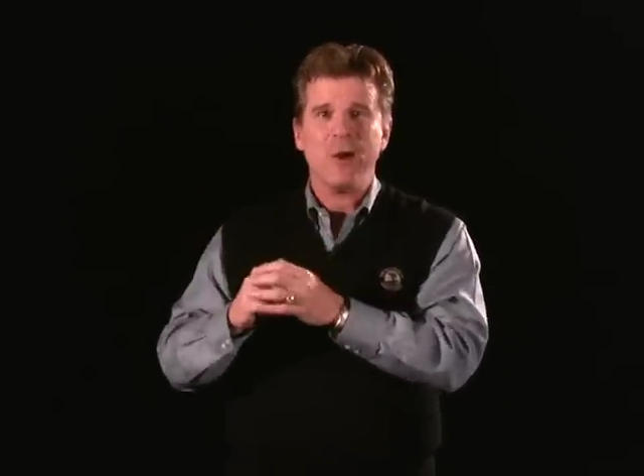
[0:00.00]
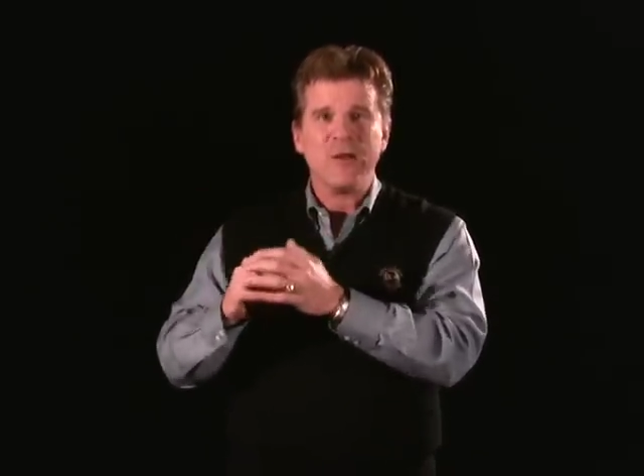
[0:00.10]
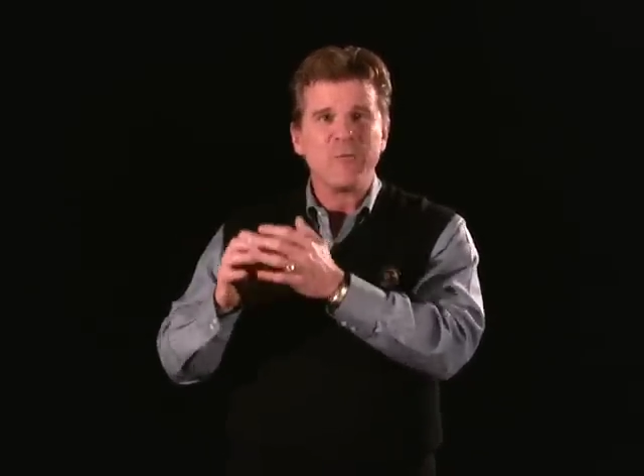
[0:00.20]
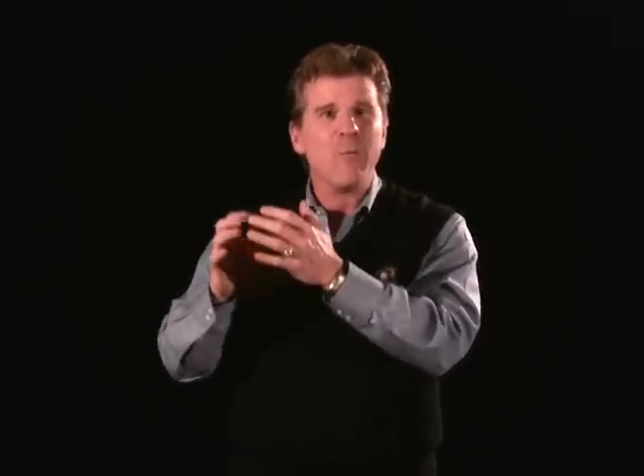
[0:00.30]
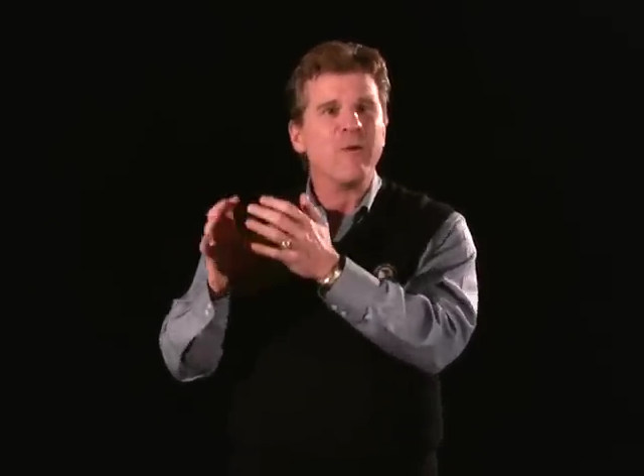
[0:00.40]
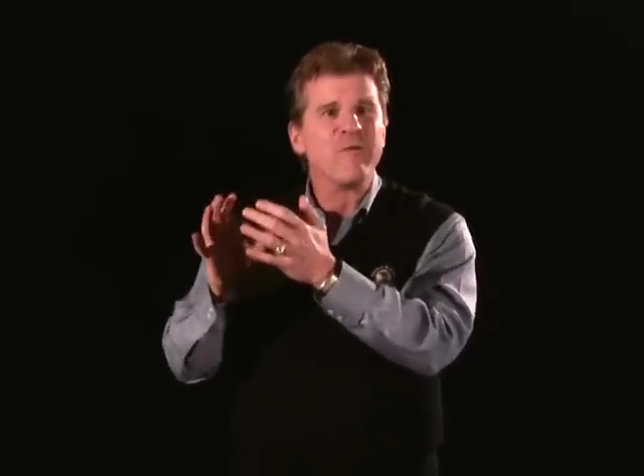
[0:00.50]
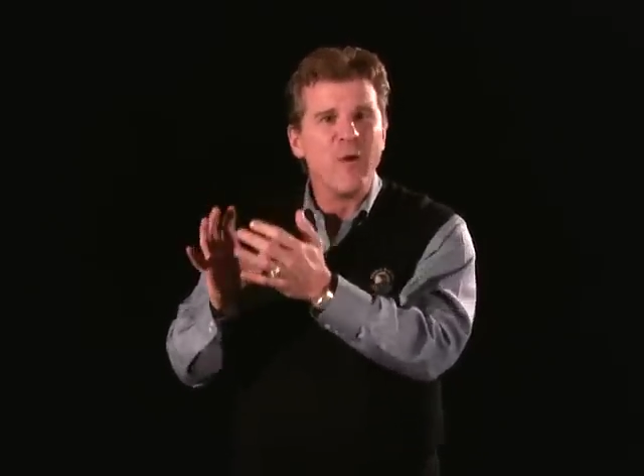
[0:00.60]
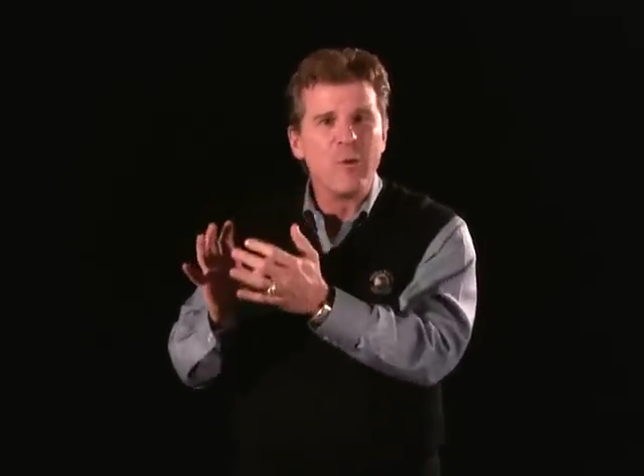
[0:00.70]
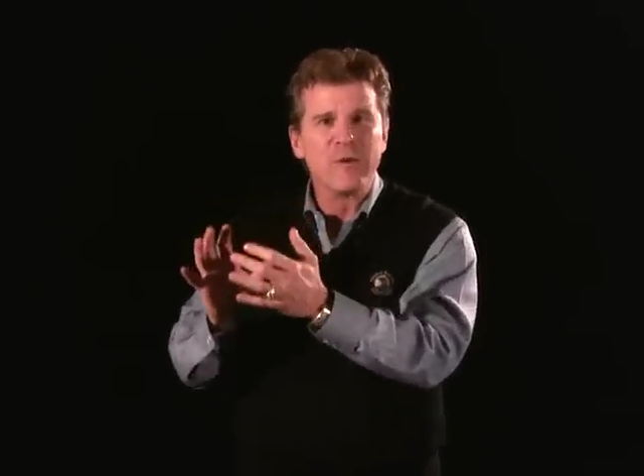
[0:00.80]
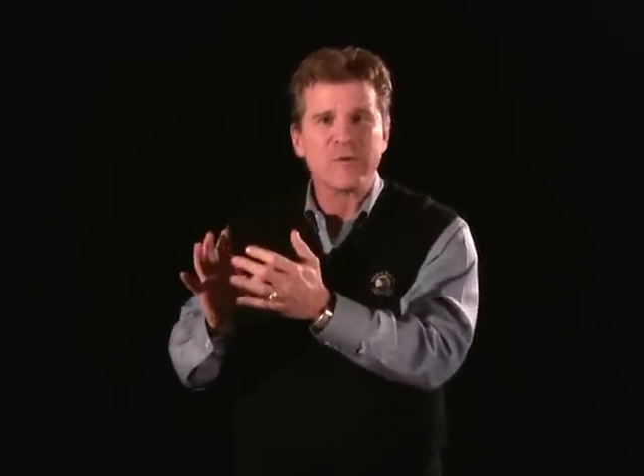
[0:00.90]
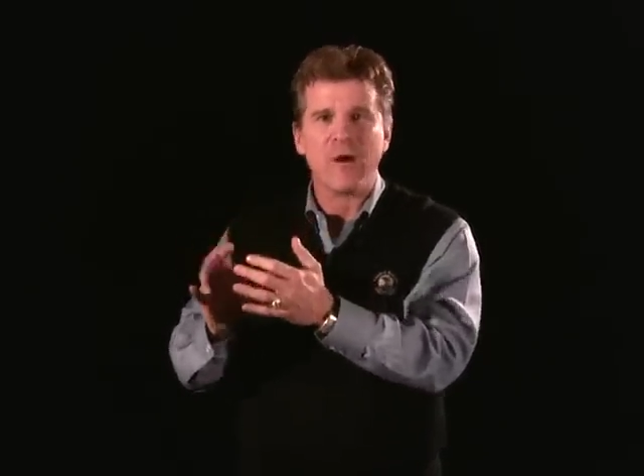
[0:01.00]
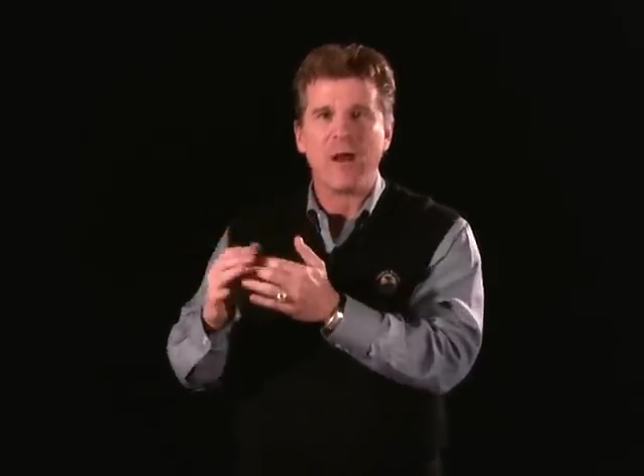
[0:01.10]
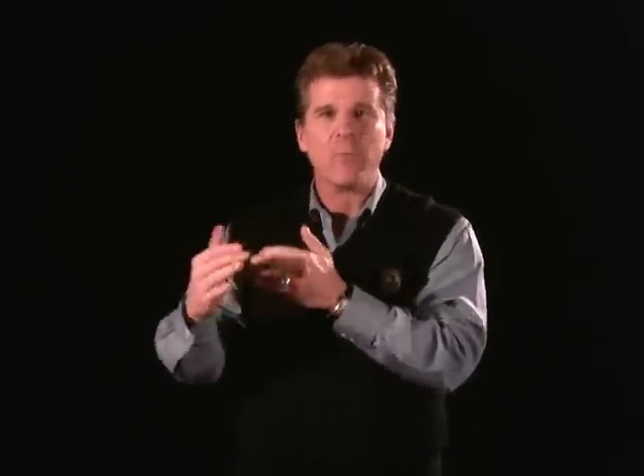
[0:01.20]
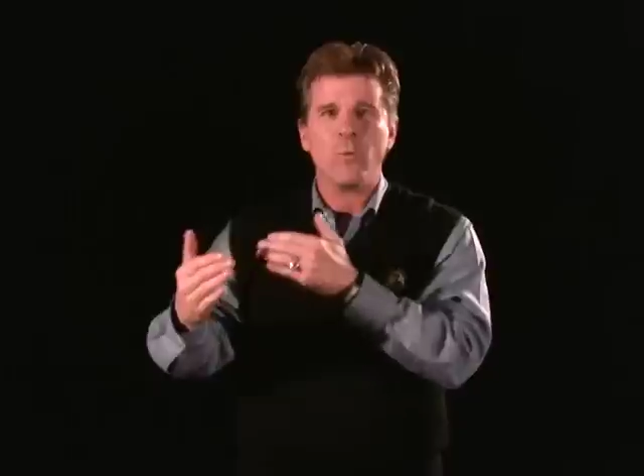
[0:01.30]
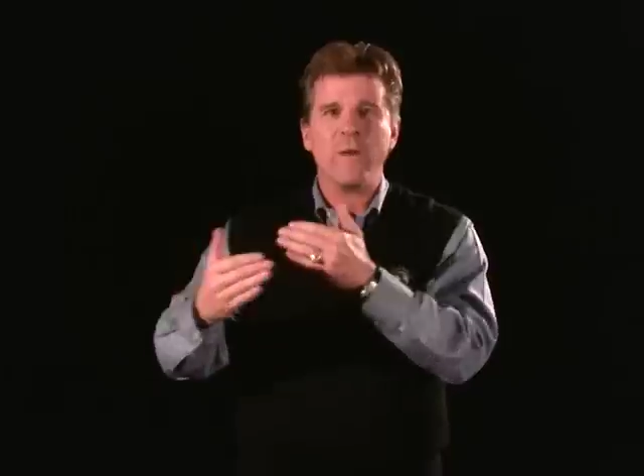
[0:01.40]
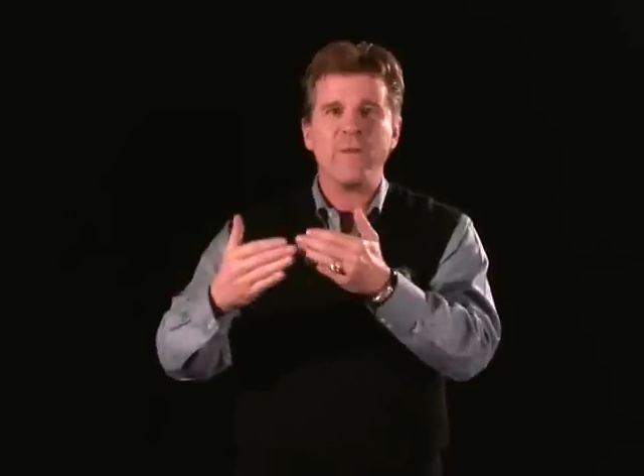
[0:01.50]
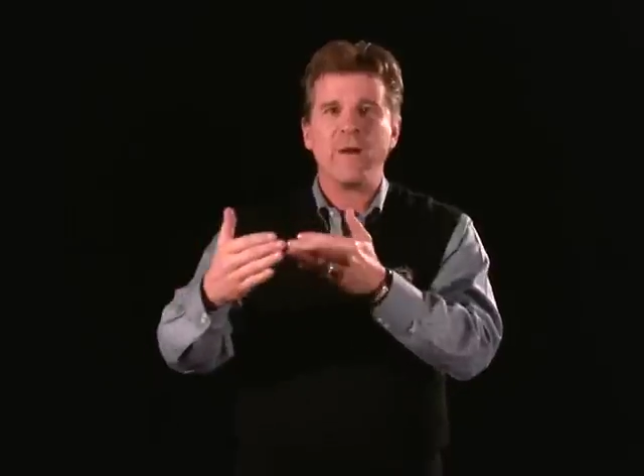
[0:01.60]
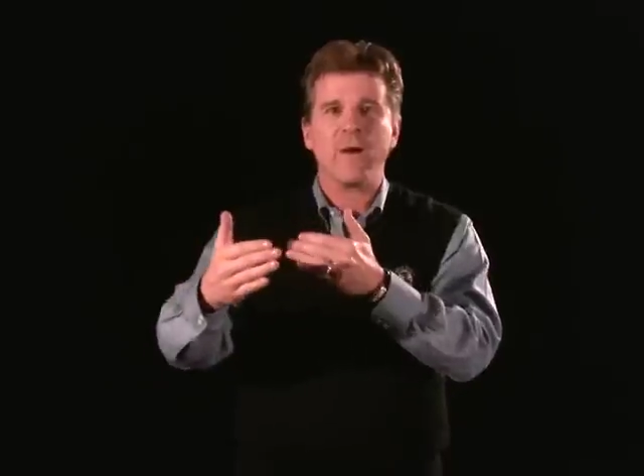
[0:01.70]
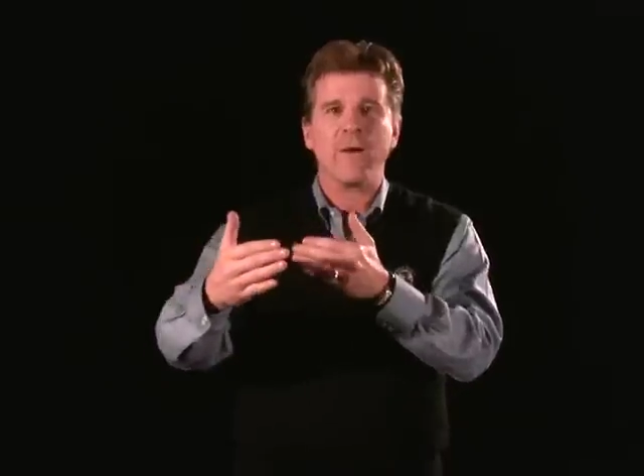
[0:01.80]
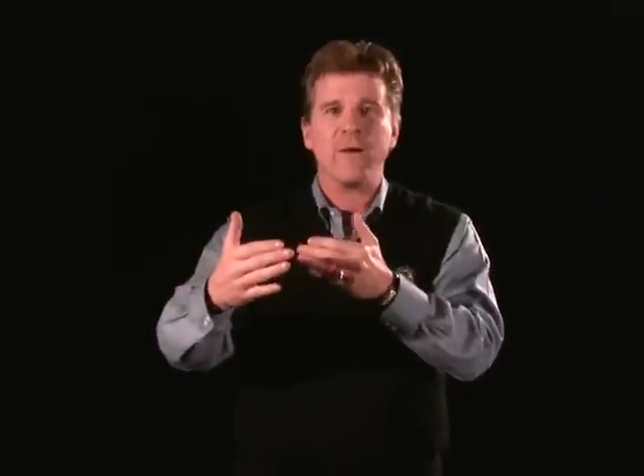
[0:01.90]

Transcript: is what we focus on when there